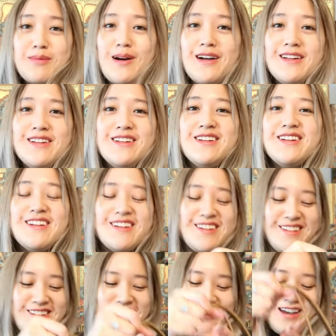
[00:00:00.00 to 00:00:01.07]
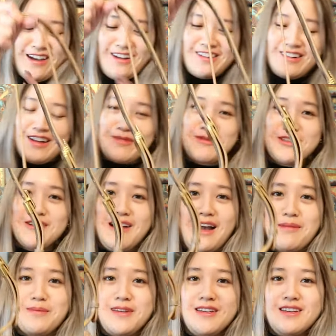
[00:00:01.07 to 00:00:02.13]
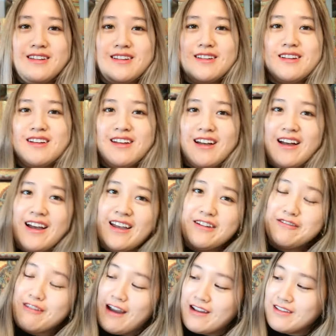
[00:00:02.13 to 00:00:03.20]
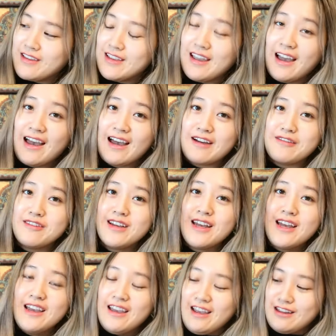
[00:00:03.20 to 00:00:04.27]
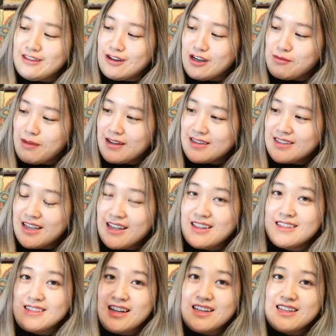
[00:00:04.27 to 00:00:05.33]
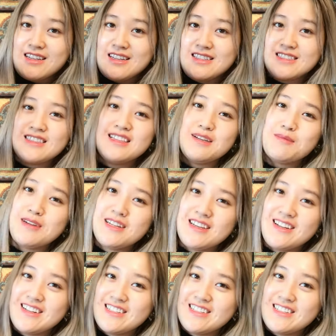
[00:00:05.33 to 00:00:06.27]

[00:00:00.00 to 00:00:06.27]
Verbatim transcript: But yeah, I'm so happy I finally have a 30 Montaigne that is limited